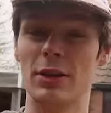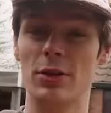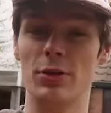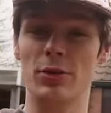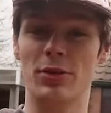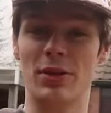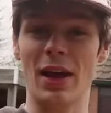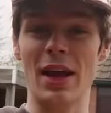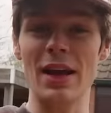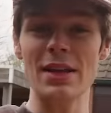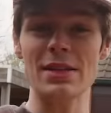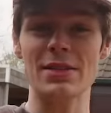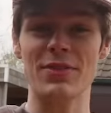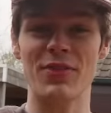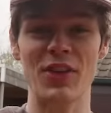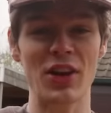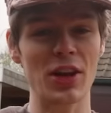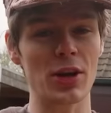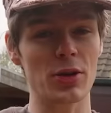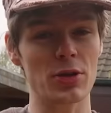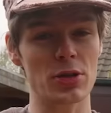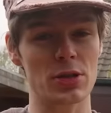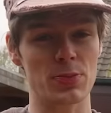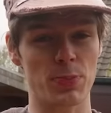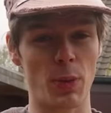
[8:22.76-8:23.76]
today's
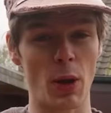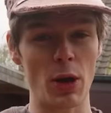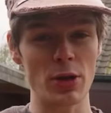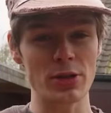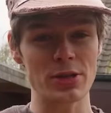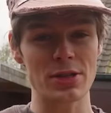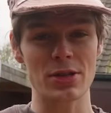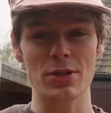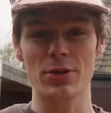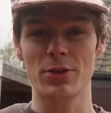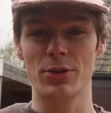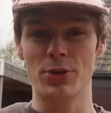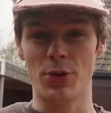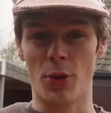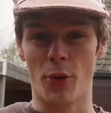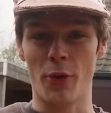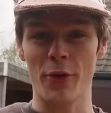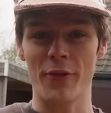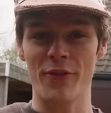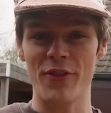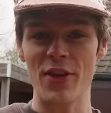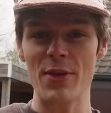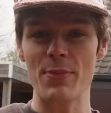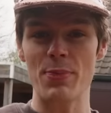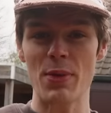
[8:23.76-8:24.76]
video sponsor,
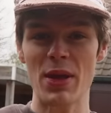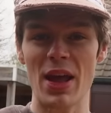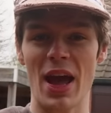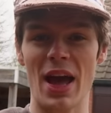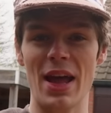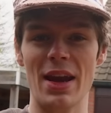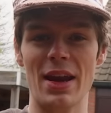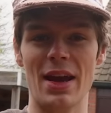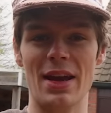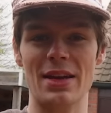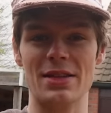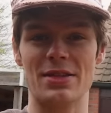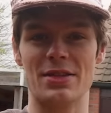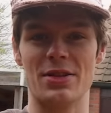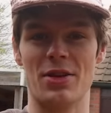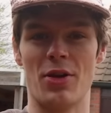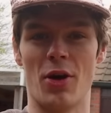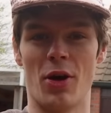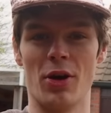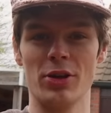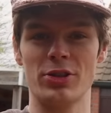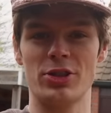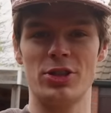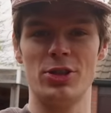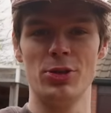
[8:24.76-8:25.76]
NordVPN, has
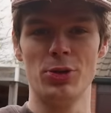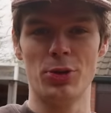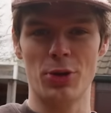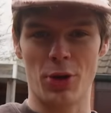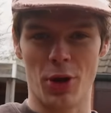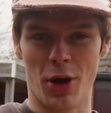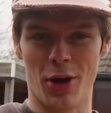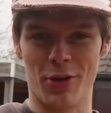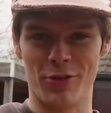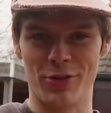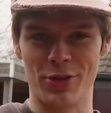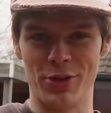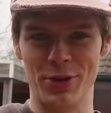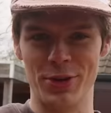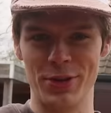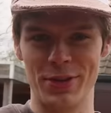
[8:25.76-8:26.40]
got you covered.